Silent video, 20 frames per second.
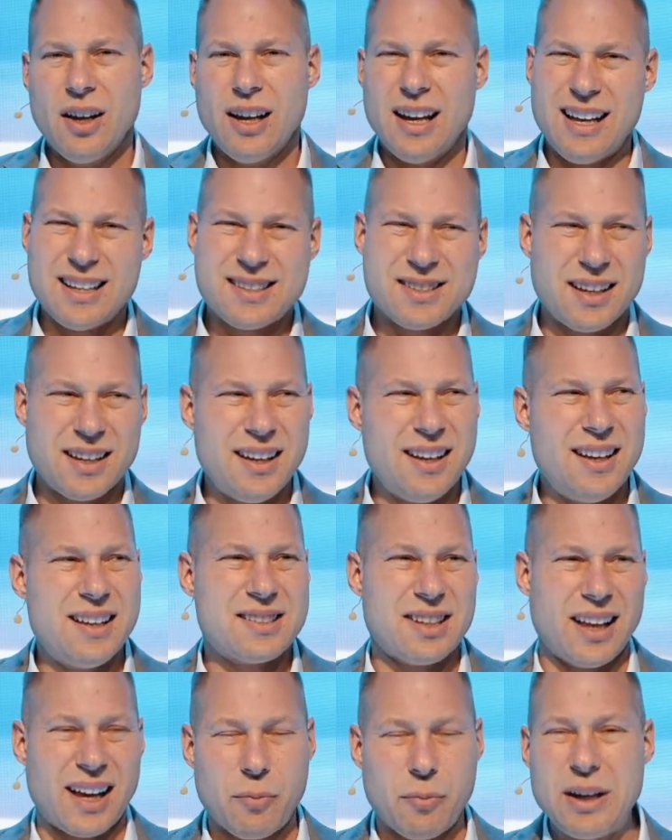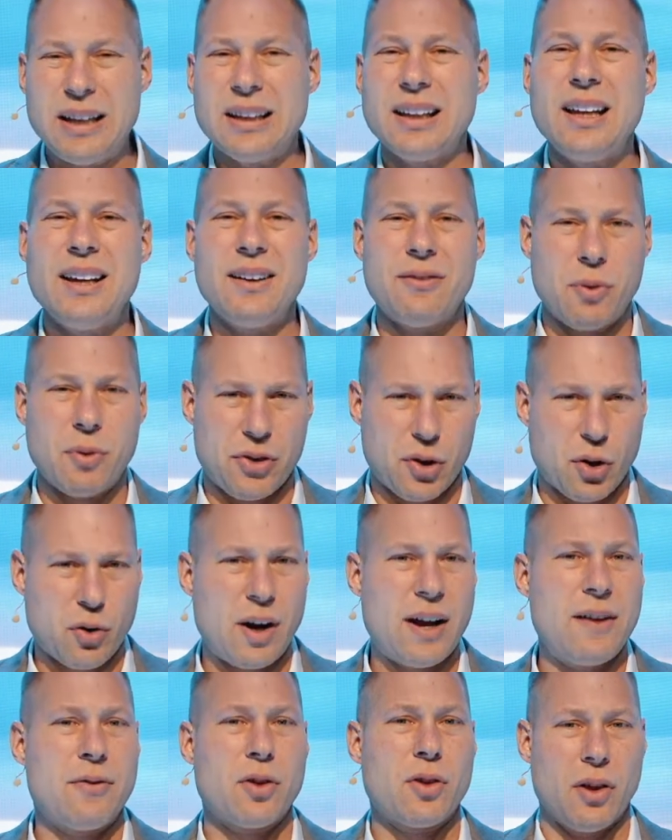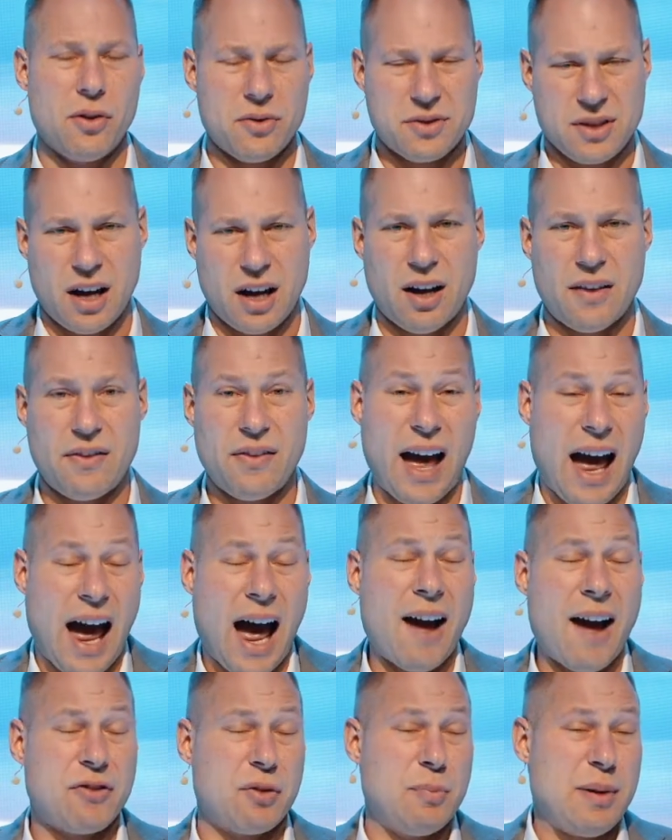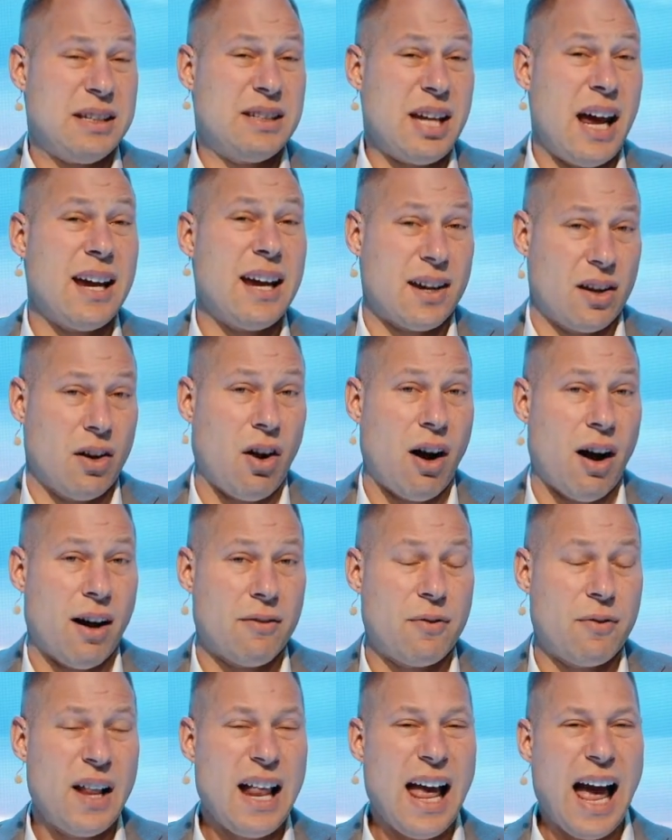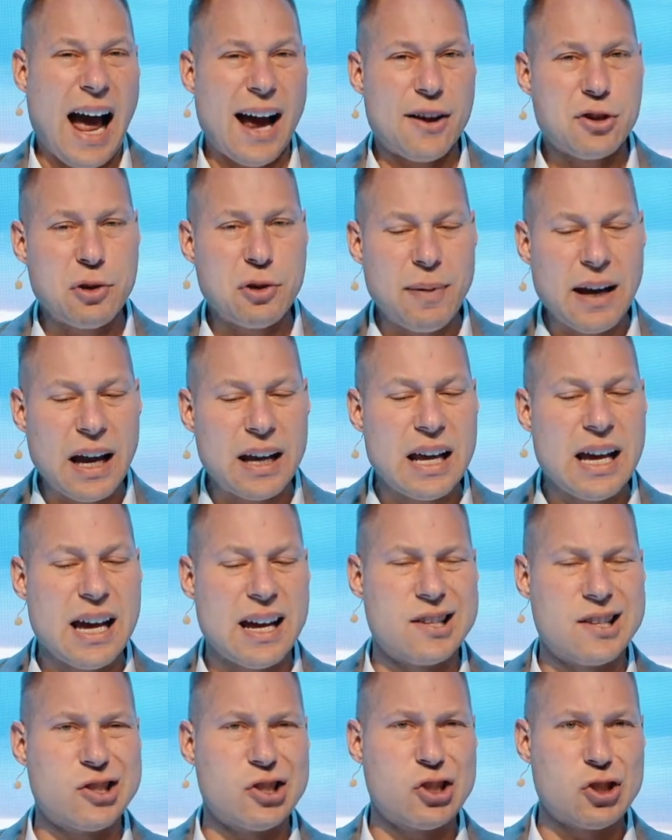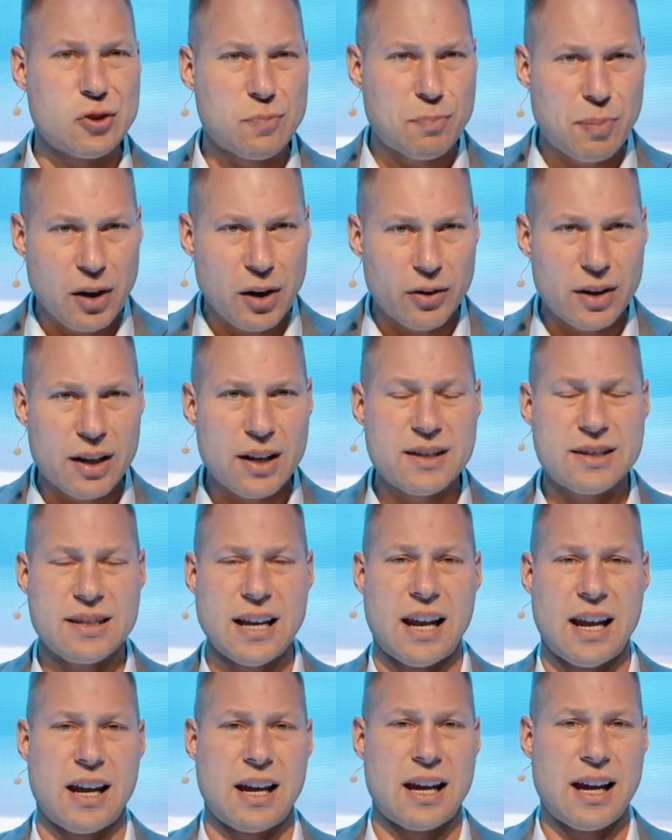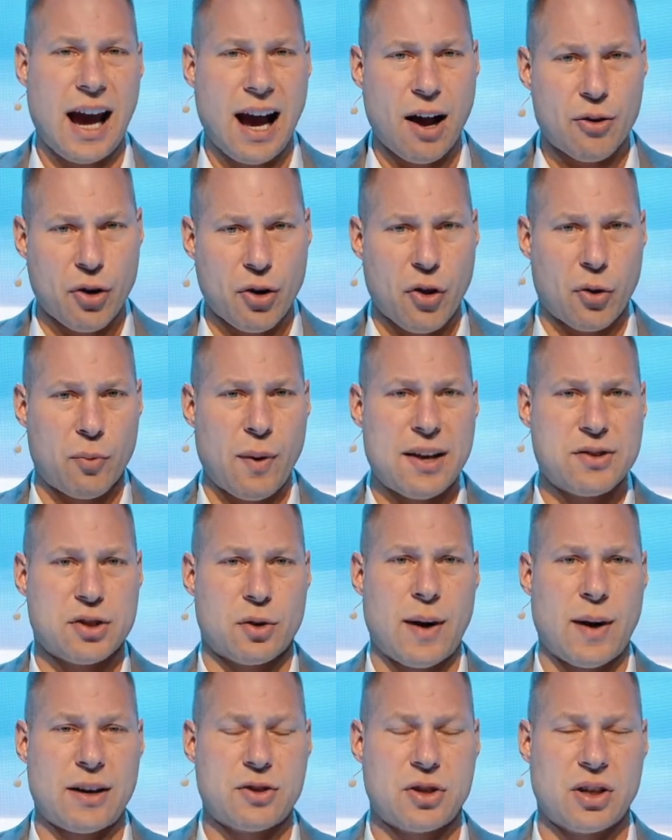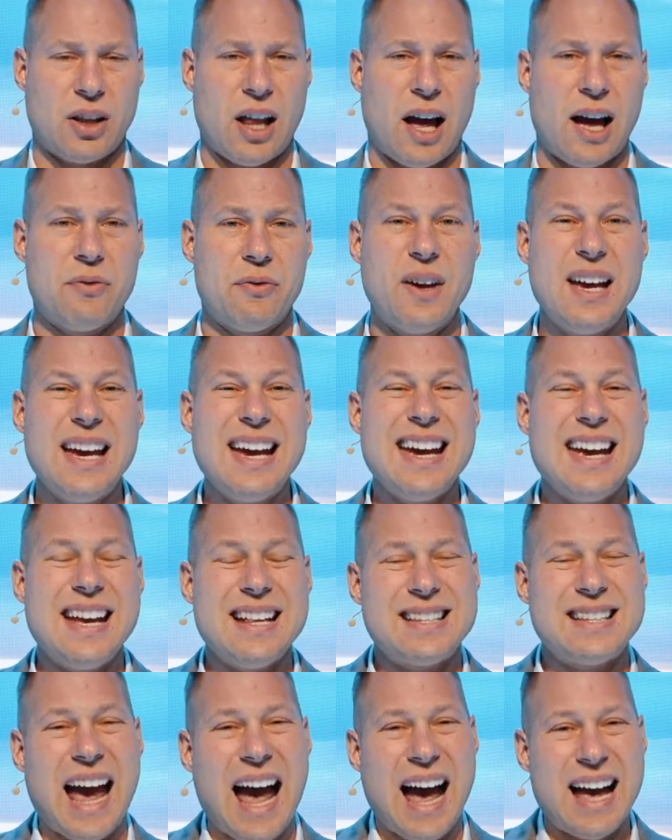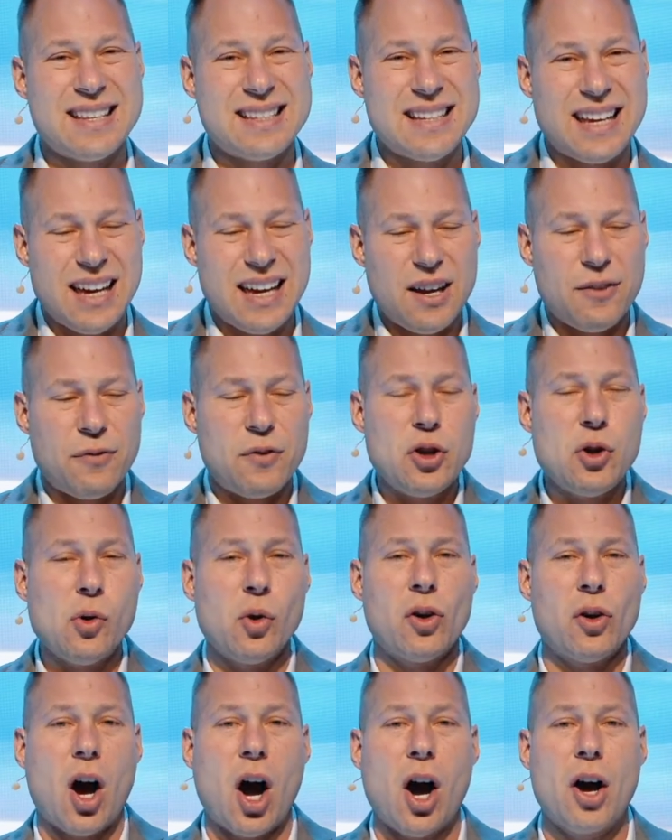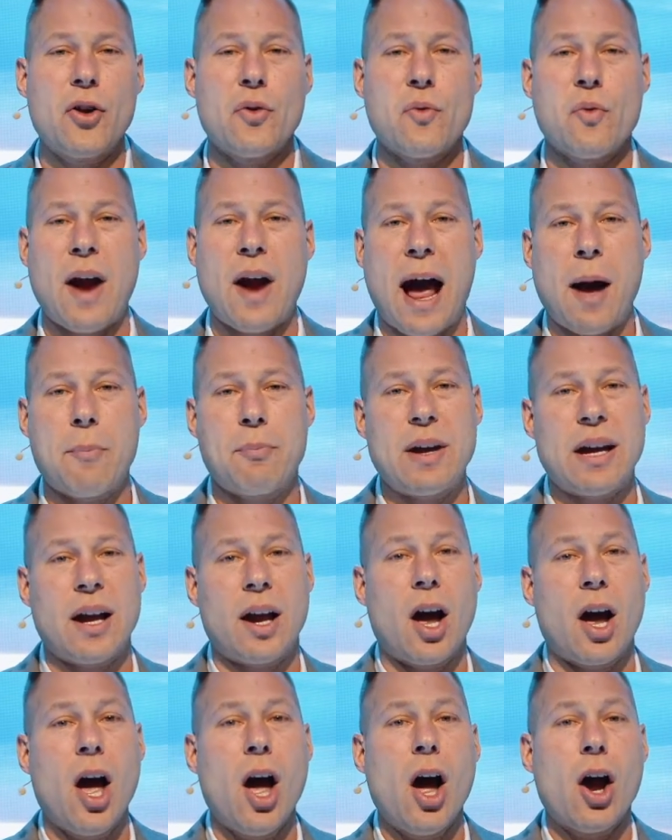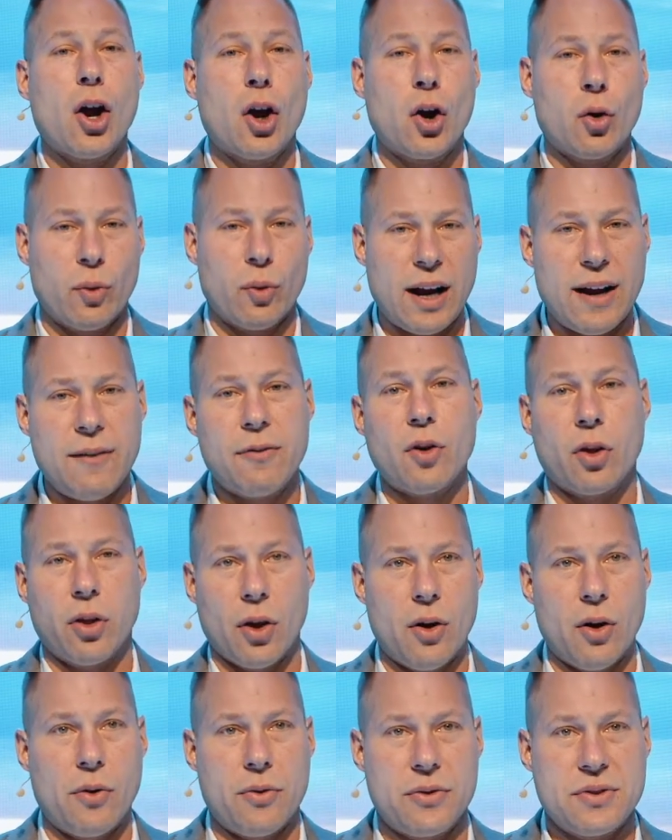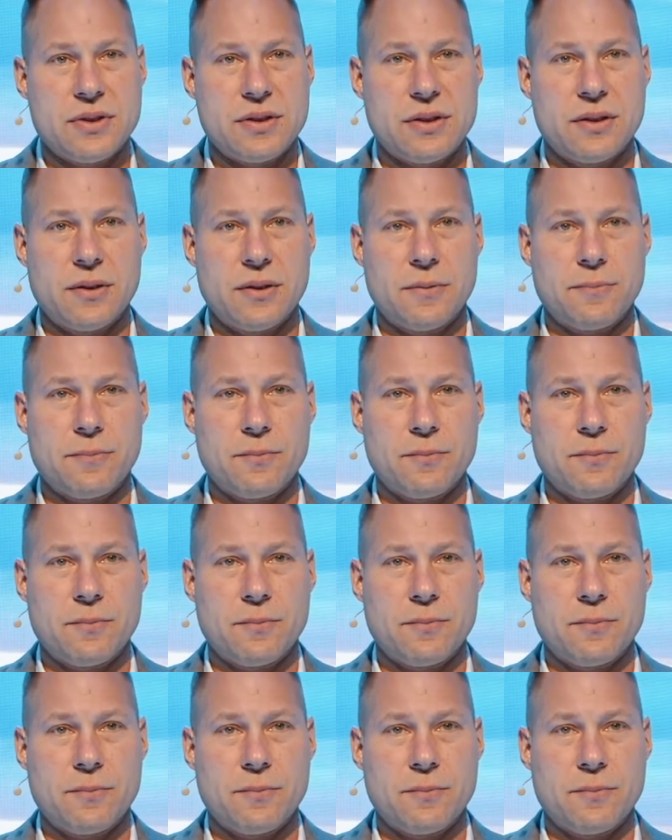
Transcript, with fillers: It's, it's like we live with grave clothes on that have to be taken off. As you begin to experience and encounter the resurrection life, it's as if you're unwrapping grave clothes.